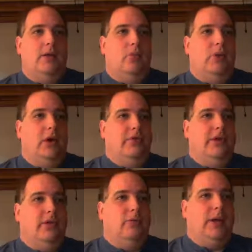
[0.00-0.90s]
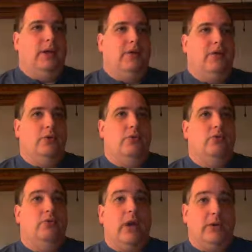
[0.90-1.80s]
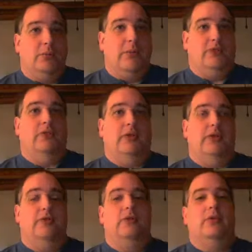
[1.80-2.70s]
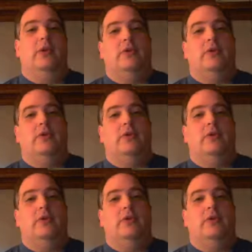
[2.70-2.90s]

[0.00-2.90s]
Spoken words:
We also need a way to write messages.